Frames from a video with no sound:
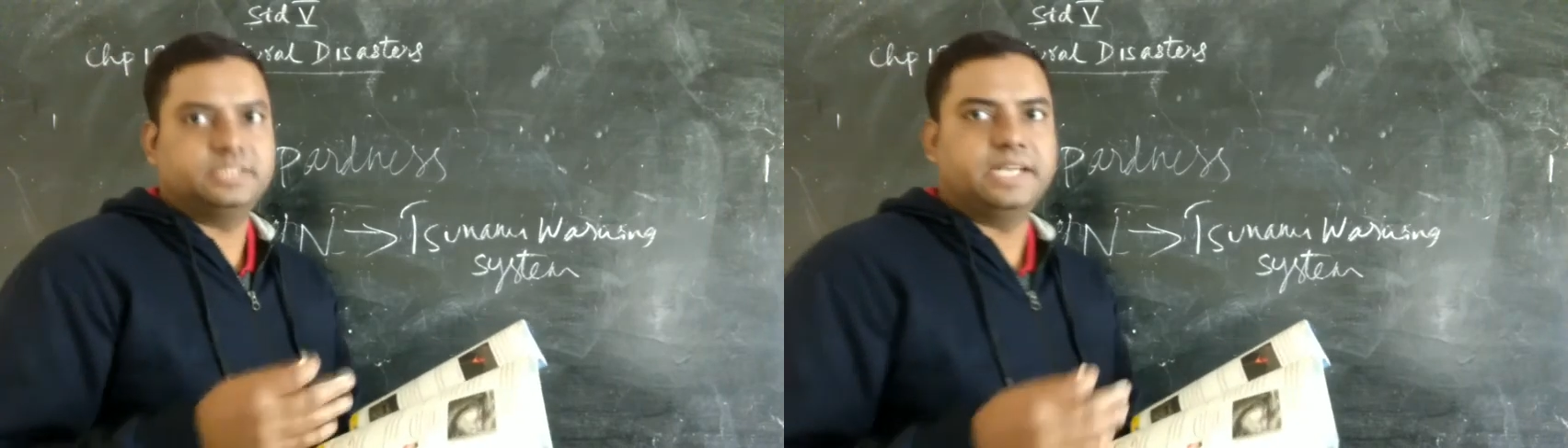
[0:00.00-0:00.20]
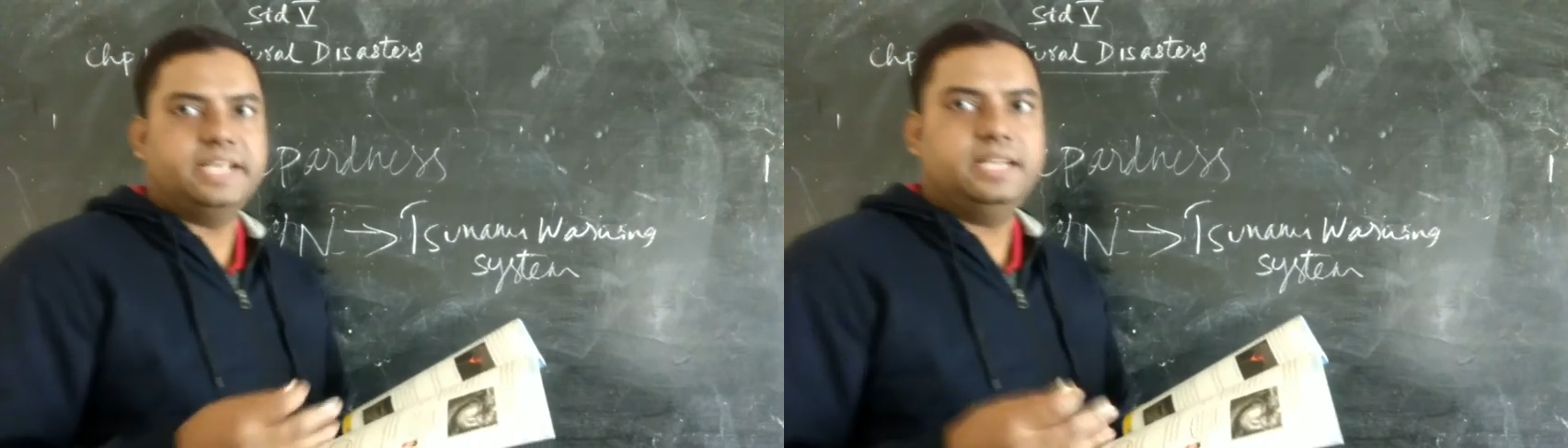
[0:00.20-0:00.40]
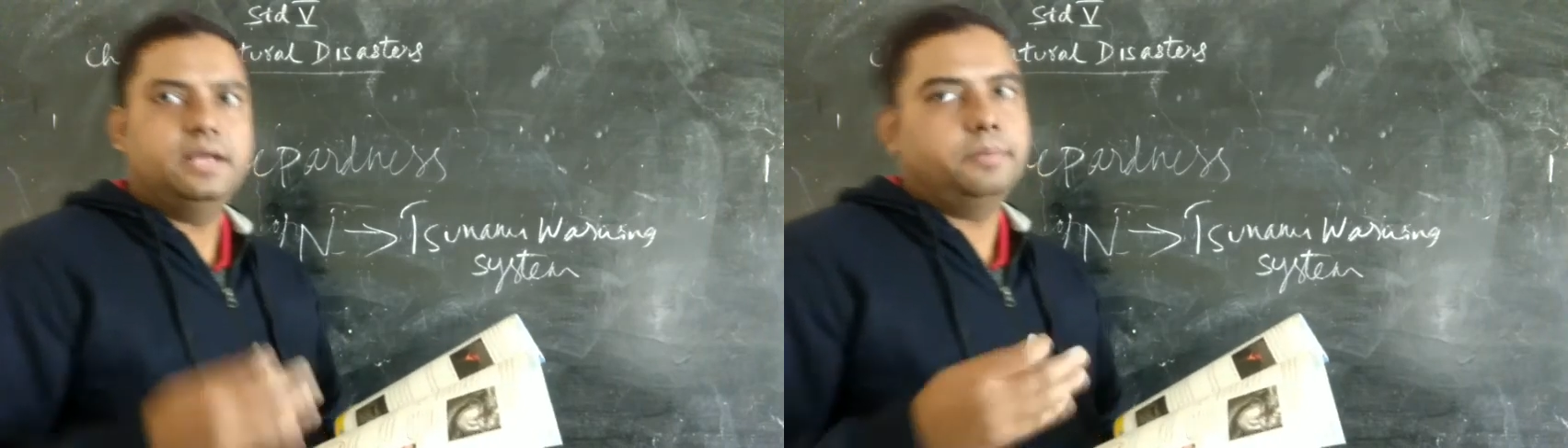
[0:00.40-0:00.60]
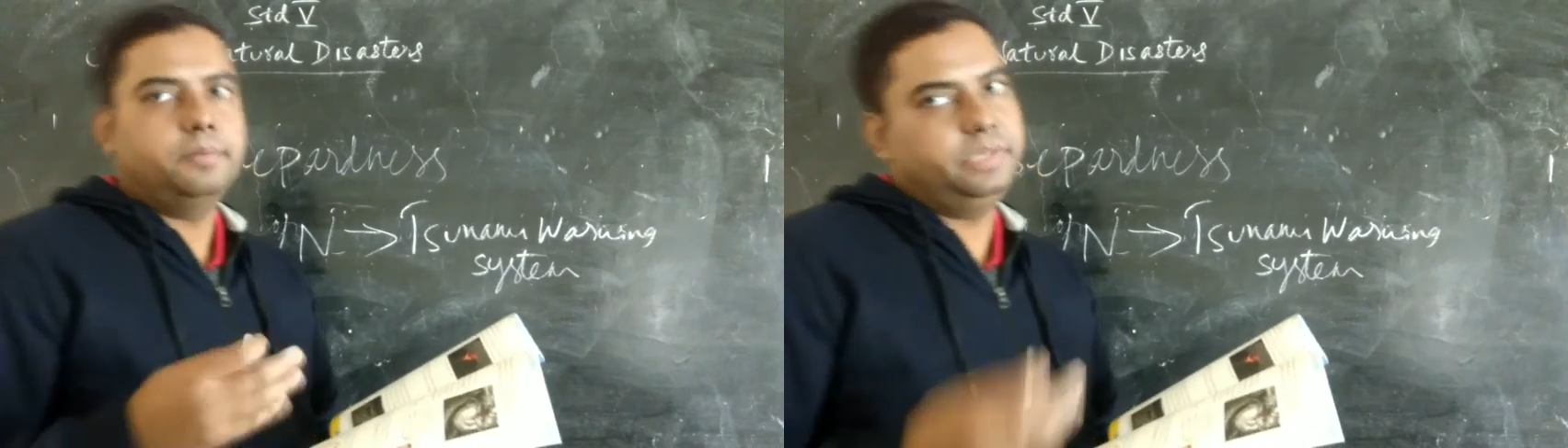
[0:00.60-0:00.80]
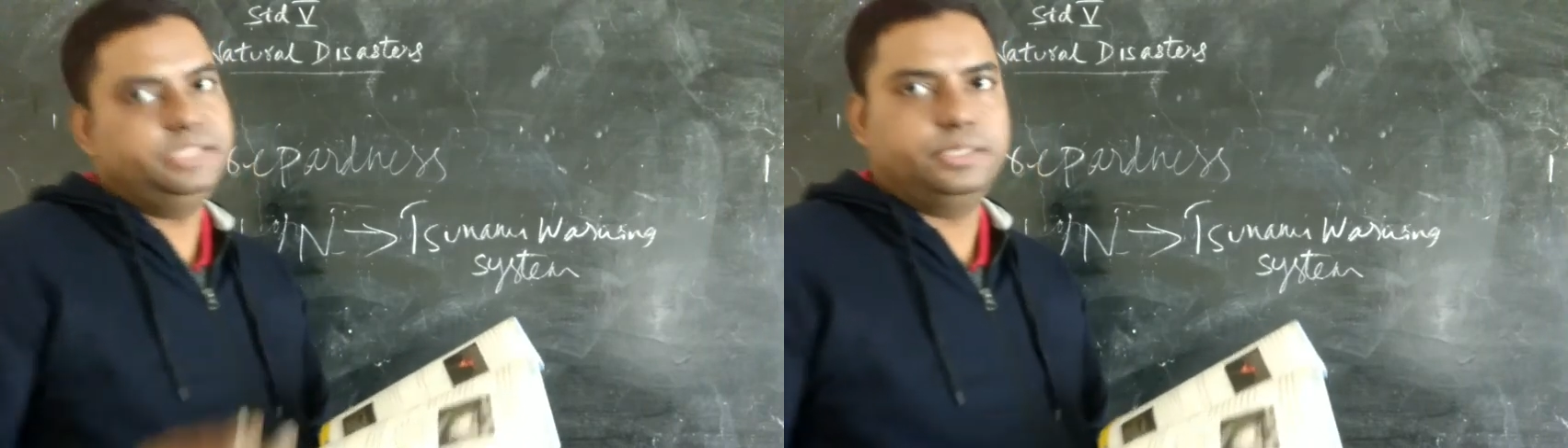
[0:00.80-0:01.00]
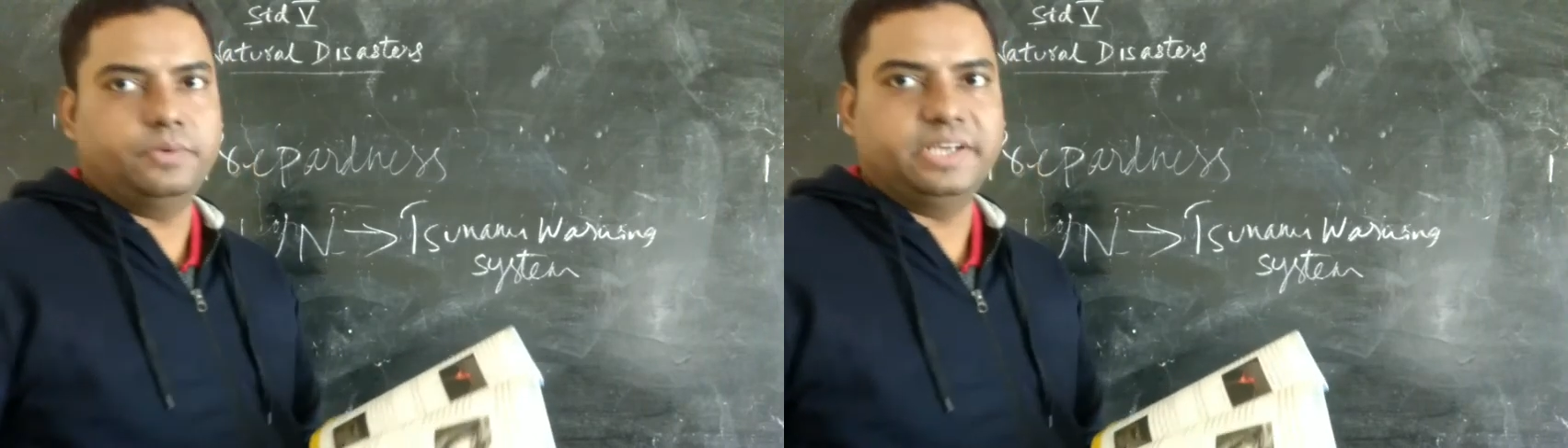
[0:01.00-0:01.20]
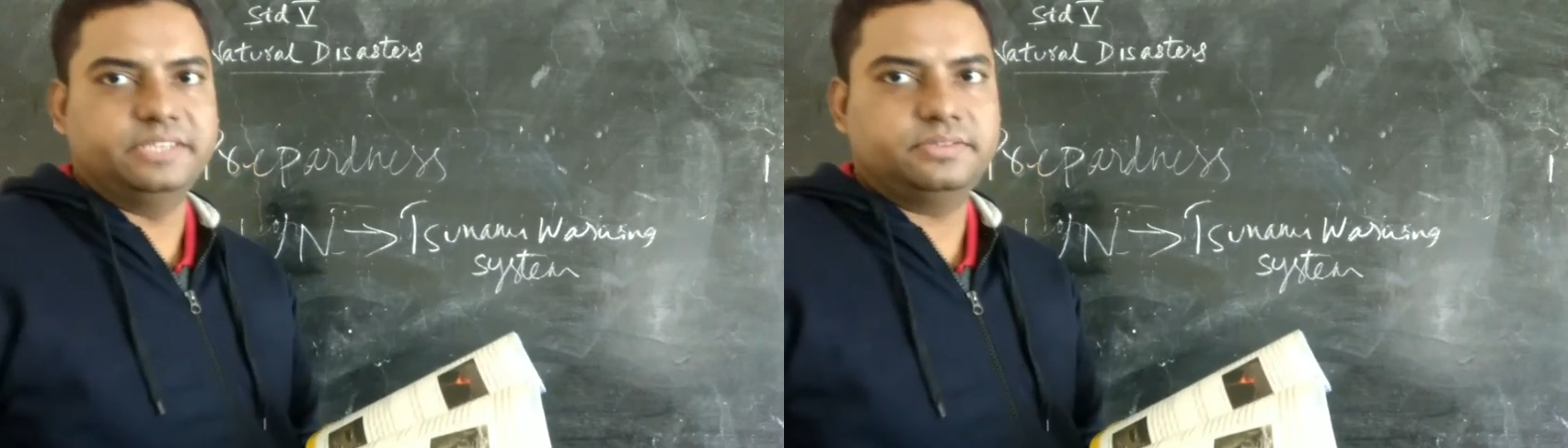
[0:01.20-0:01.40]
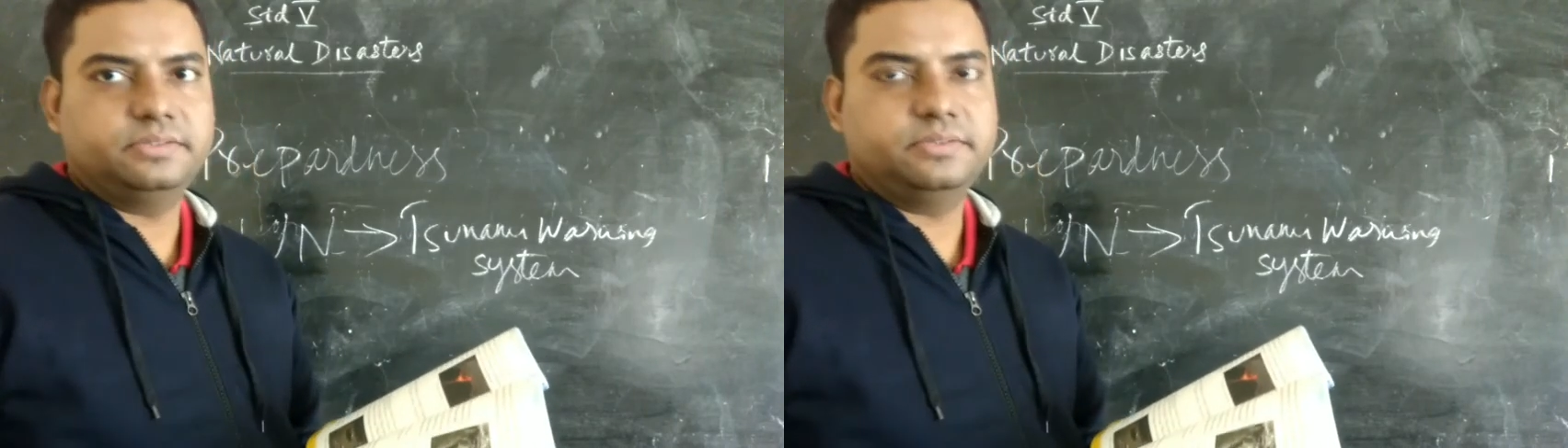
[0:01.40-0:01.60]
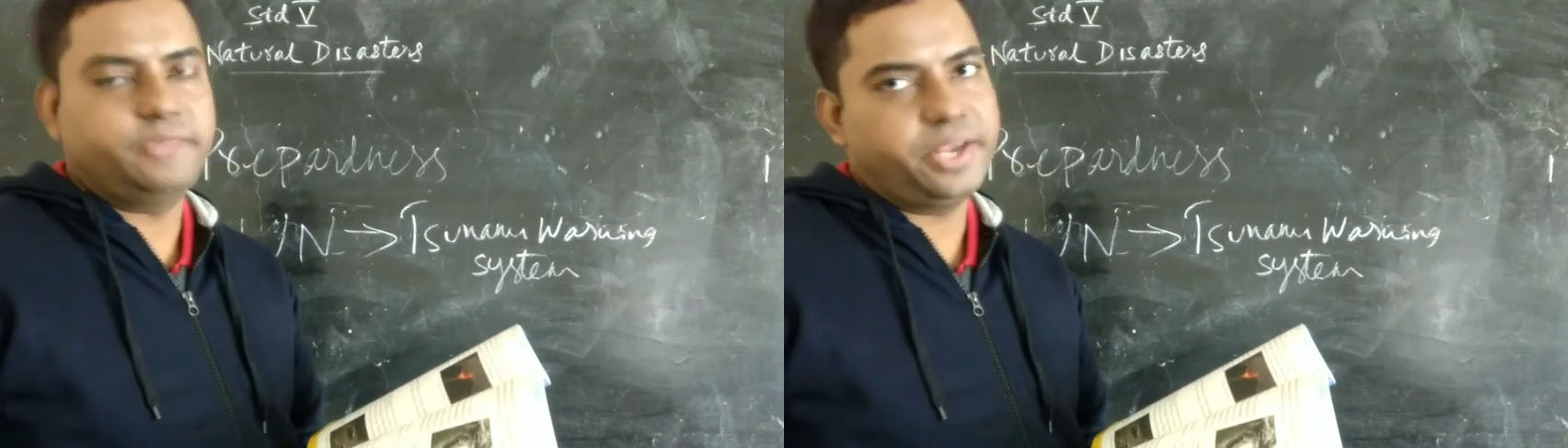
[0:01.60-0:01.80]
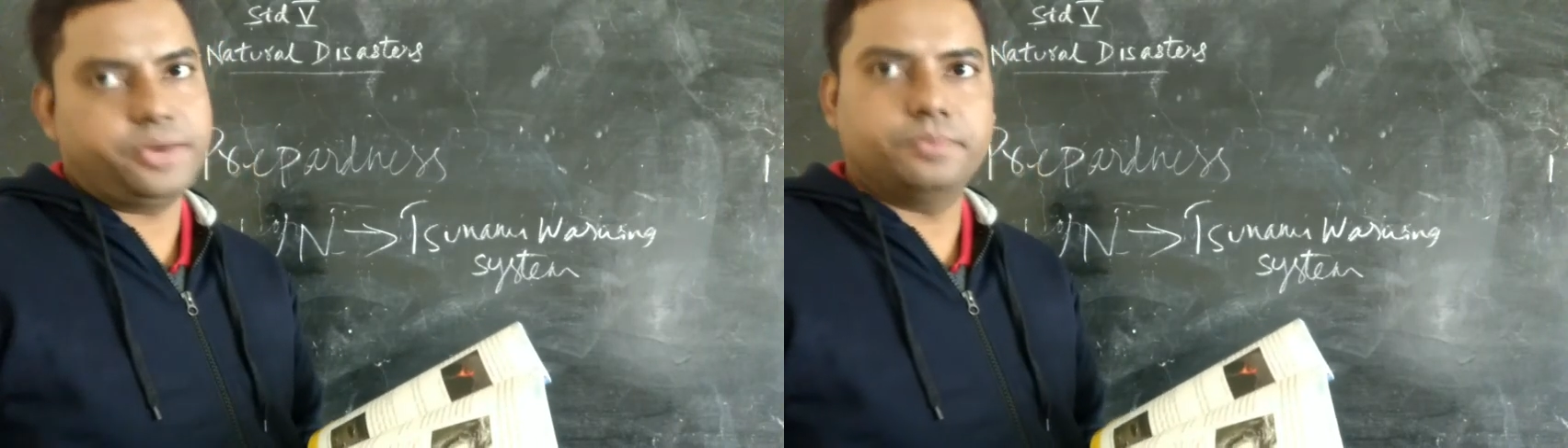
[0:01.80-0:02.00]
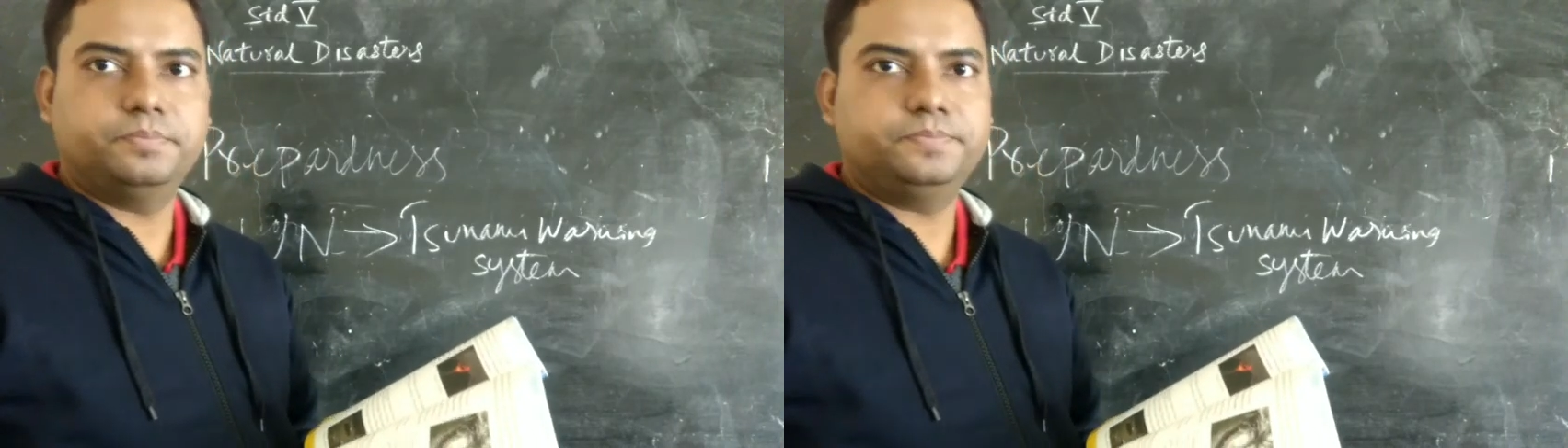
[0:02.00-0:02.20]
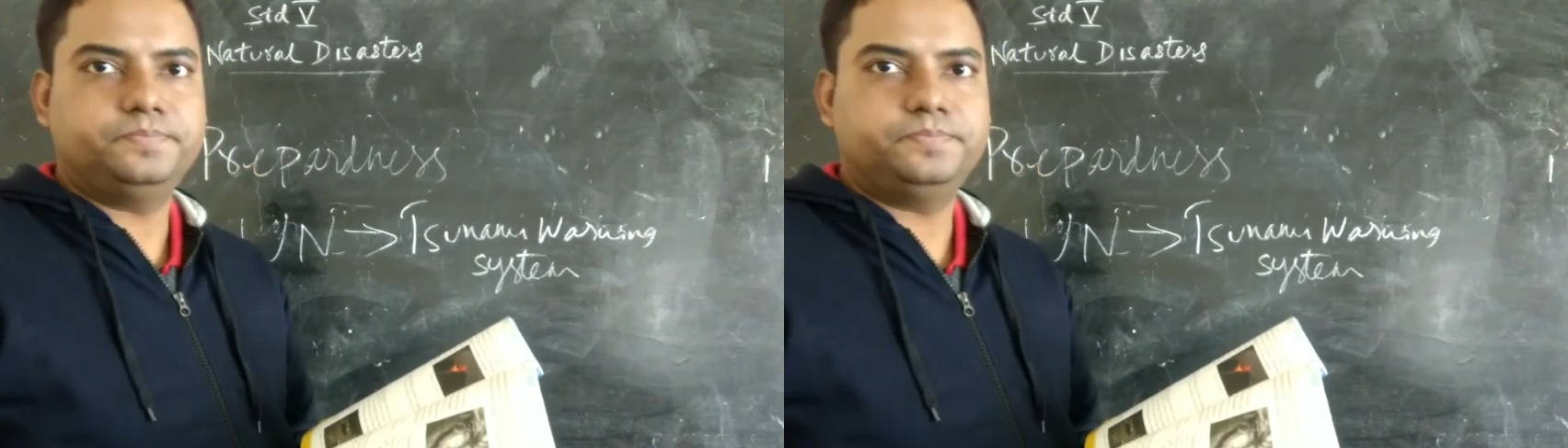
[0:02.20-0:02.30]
studied, please revise. Thank you.